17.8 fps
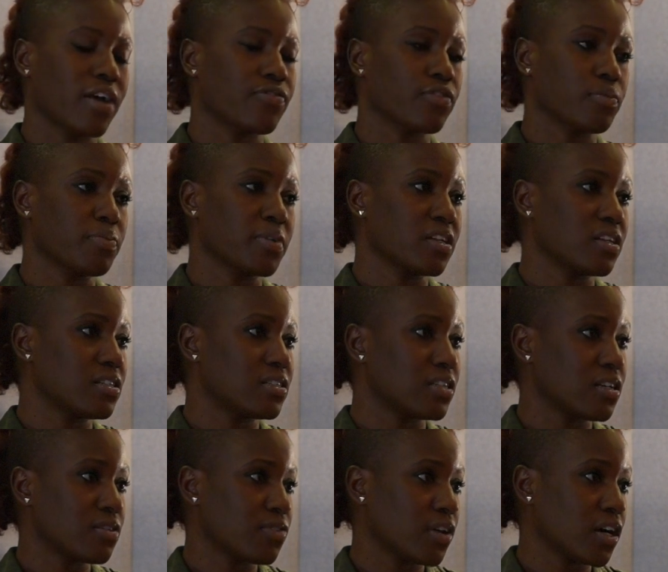If you're being a
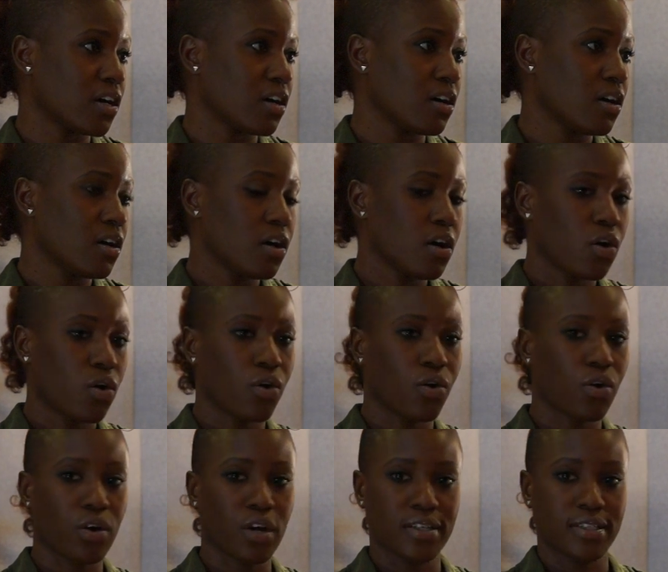diva
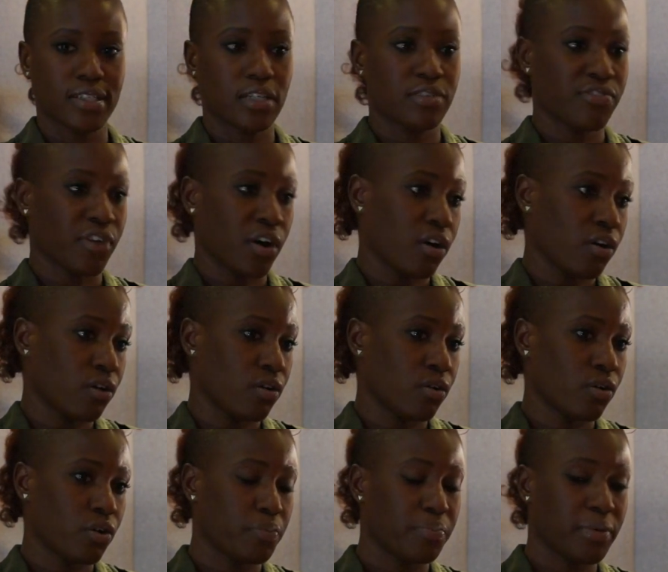or a
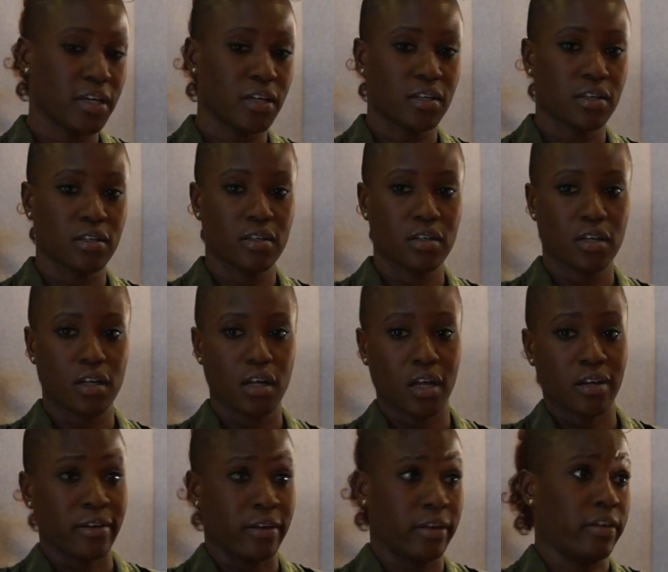divo or being
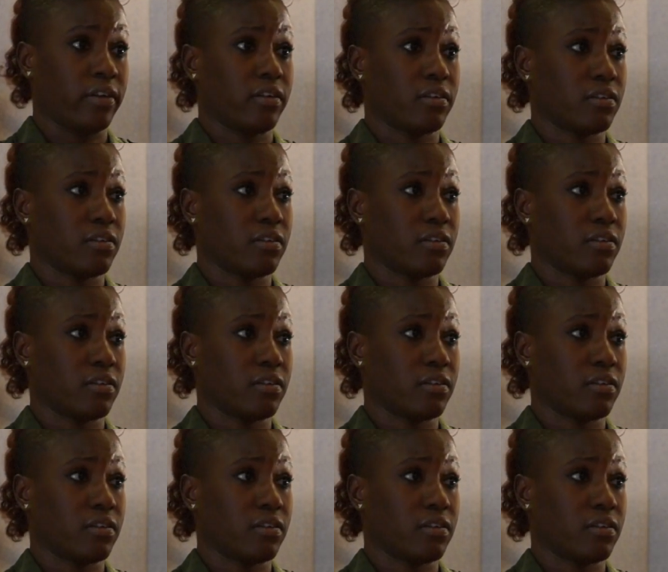a dick